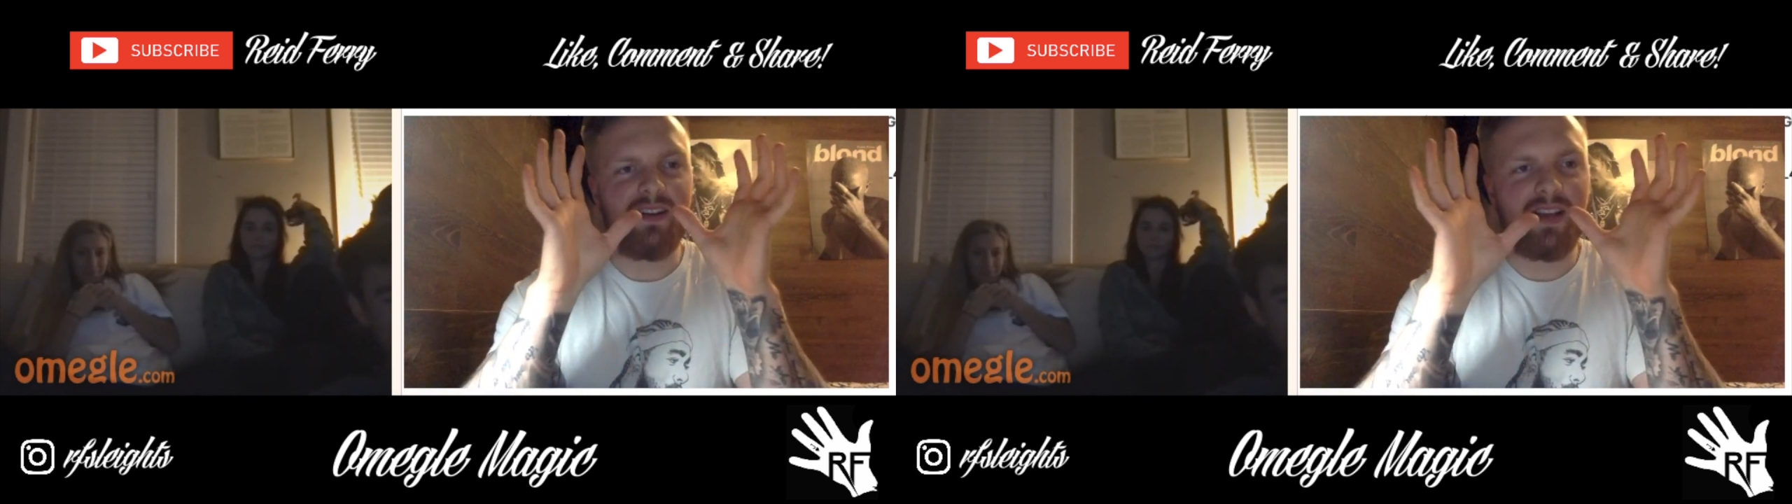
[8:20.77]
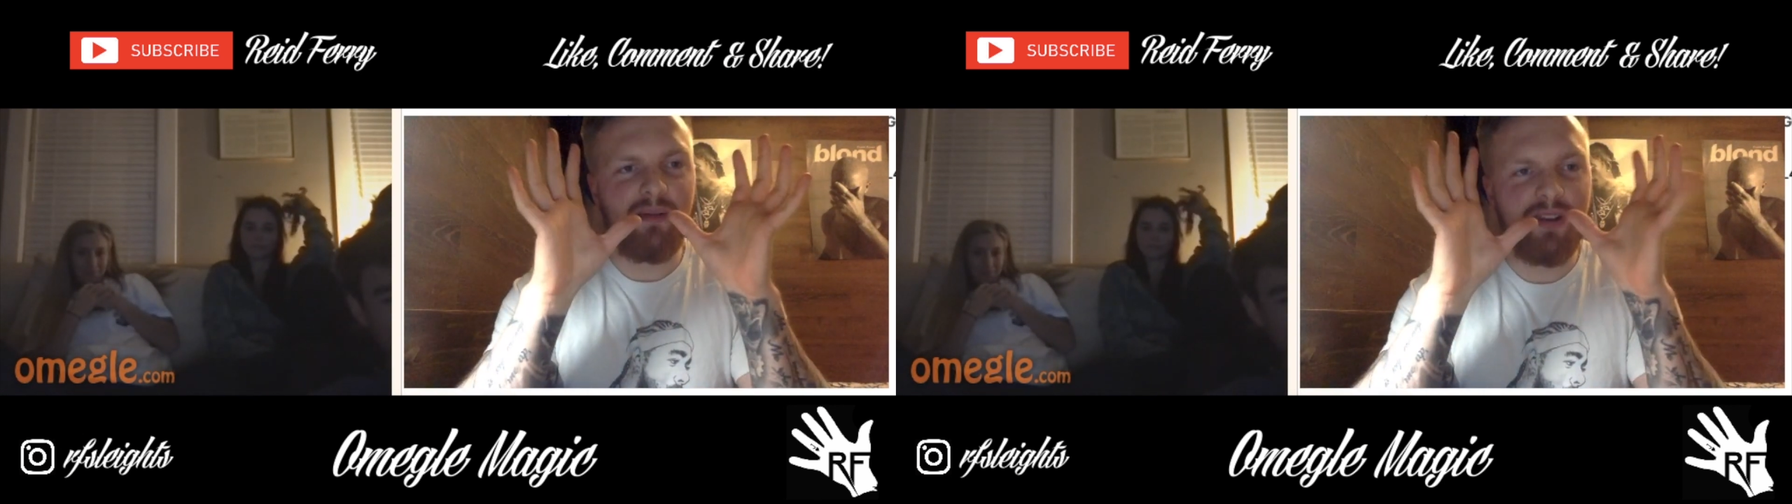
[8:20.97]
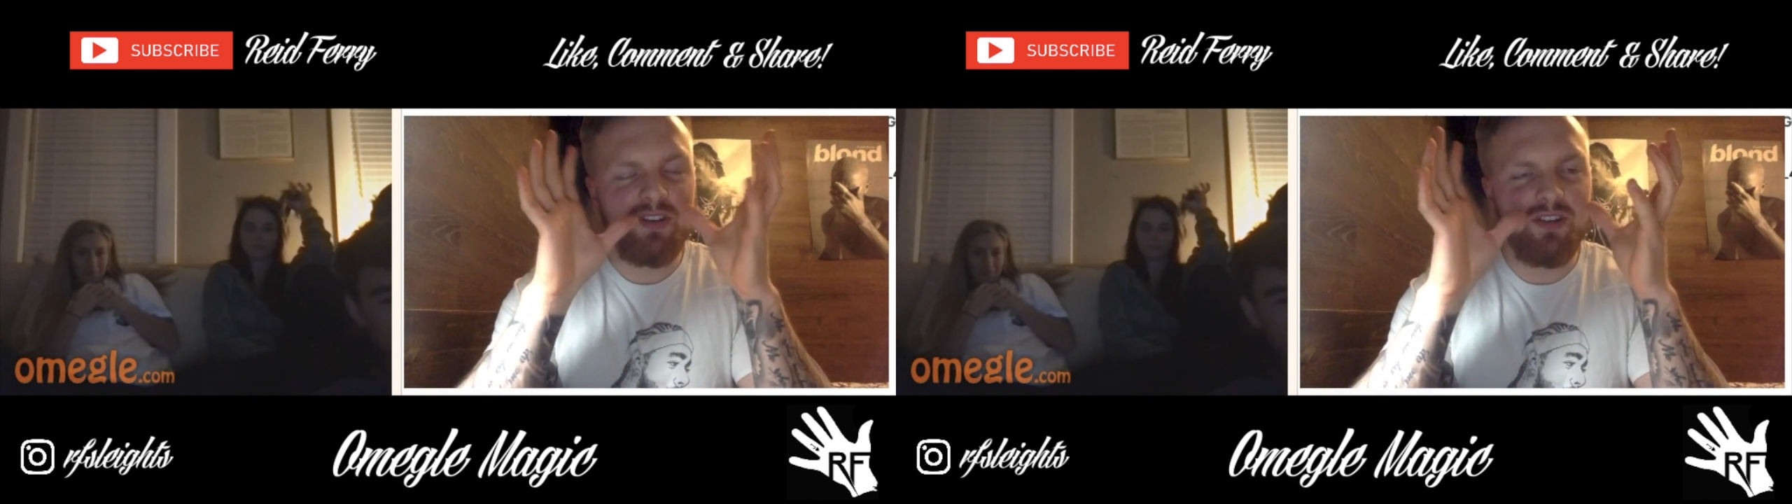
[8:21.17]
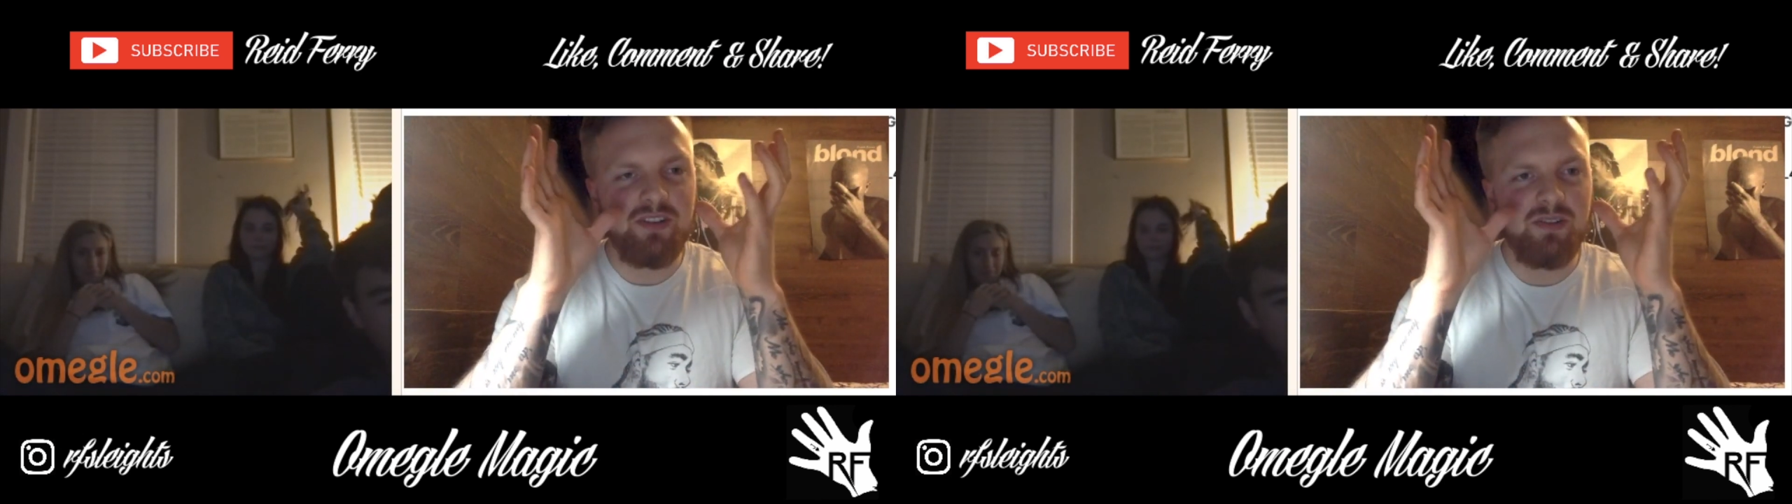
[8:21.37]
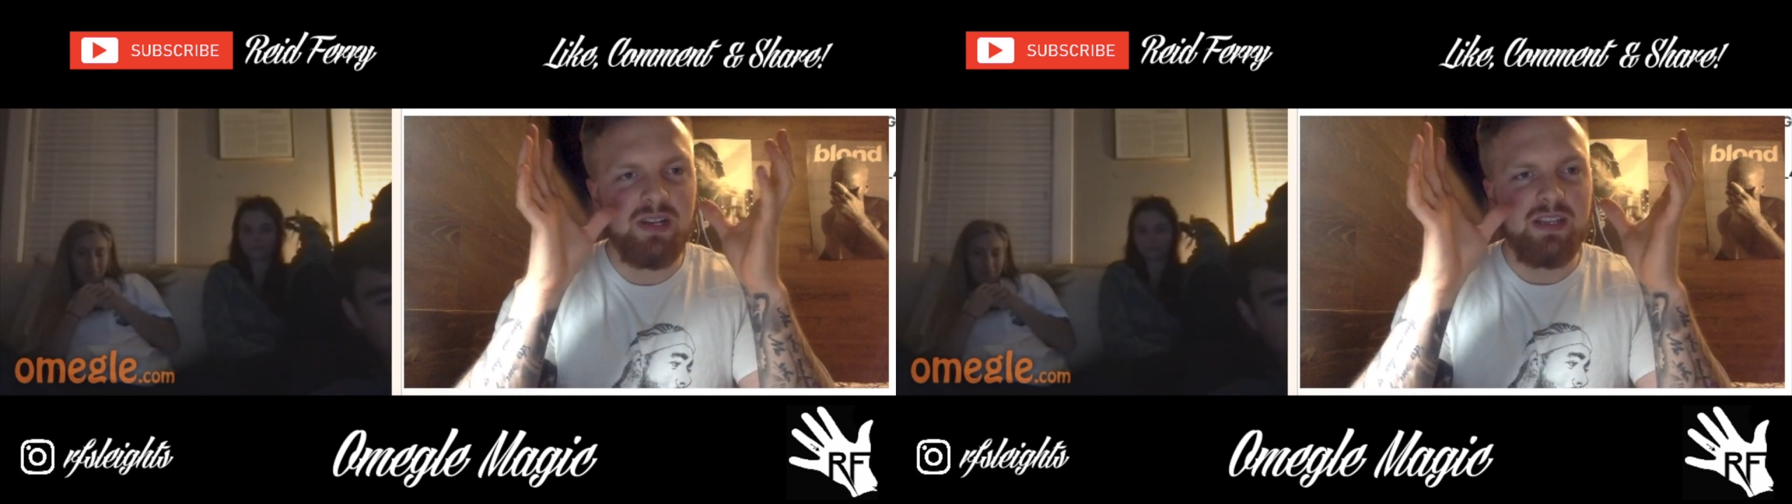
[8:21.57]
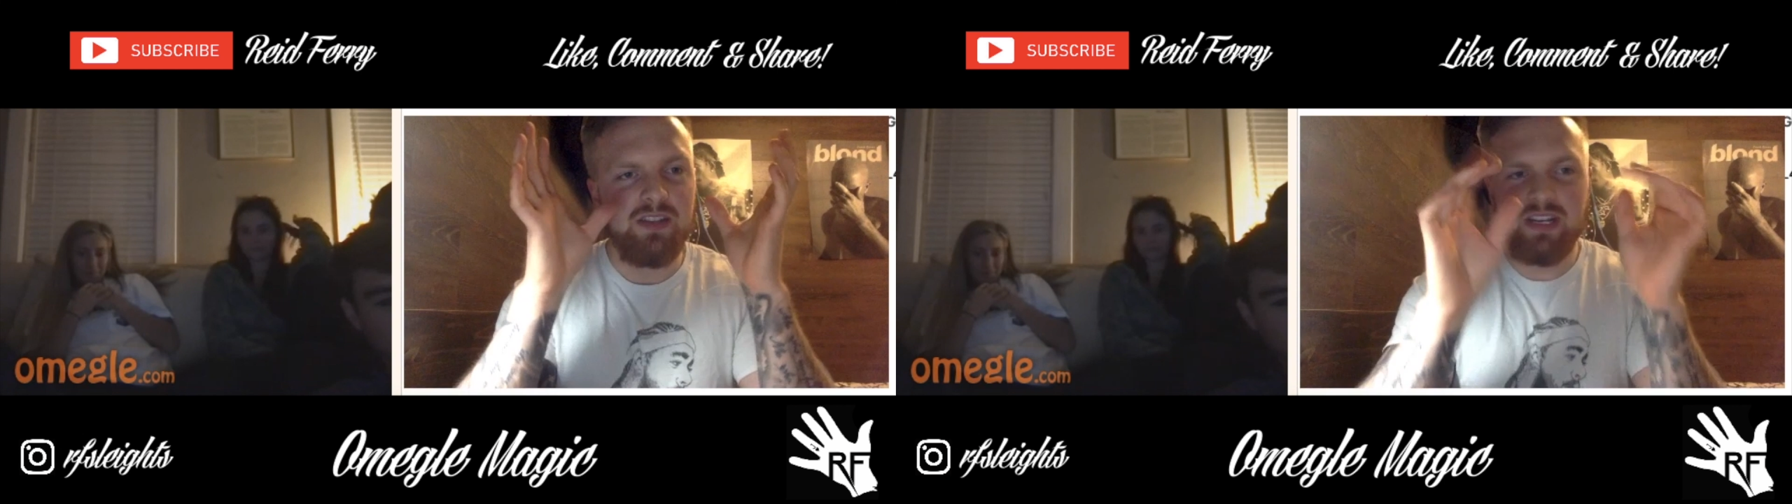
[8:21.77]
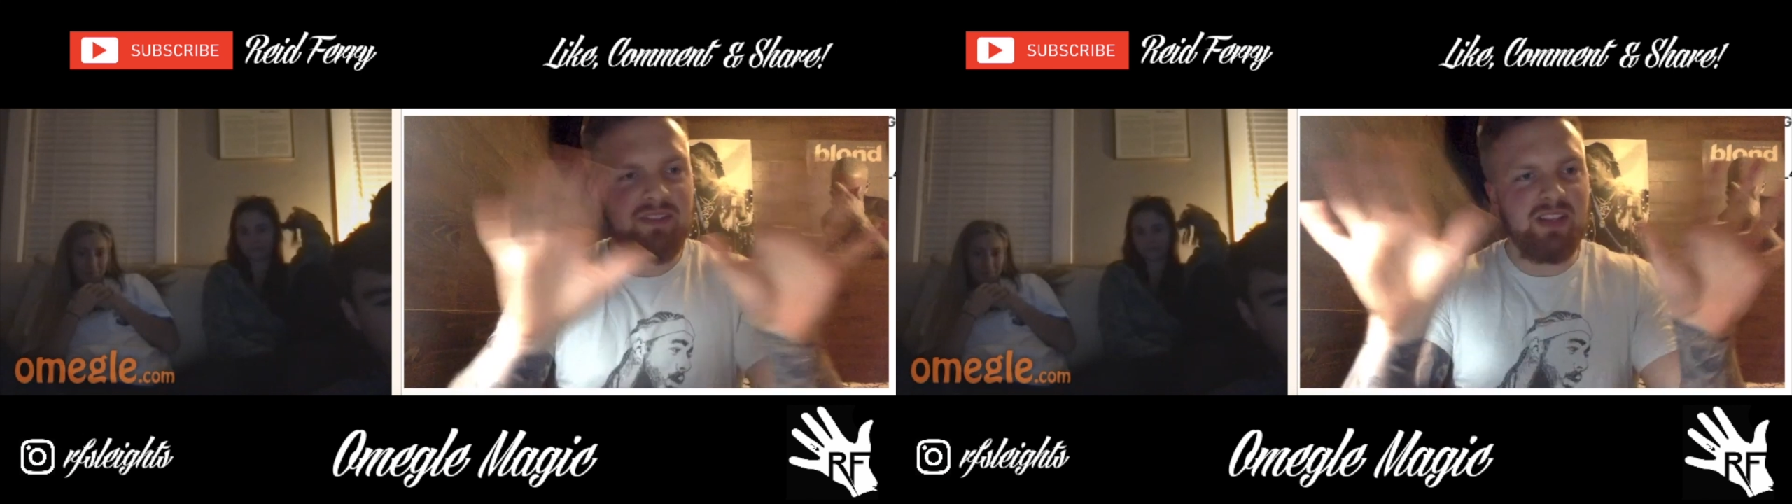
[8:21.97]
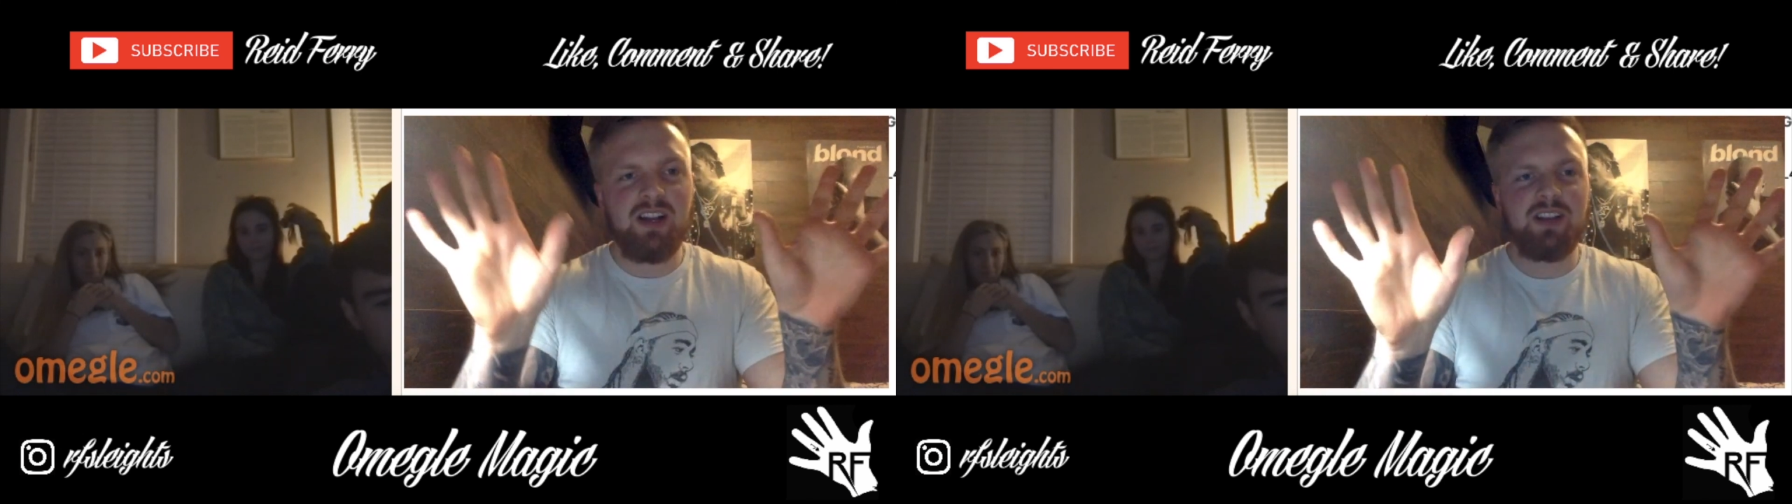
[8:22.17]
Okay, I want you to, you can
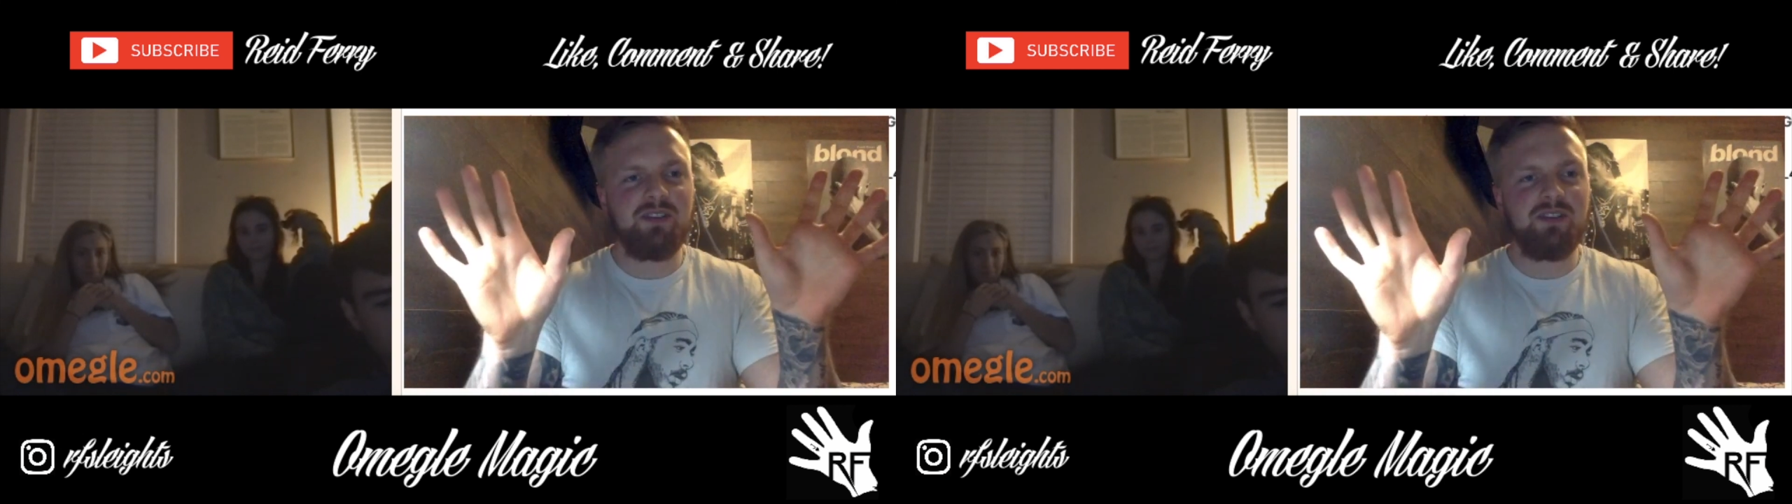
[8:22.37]
even lock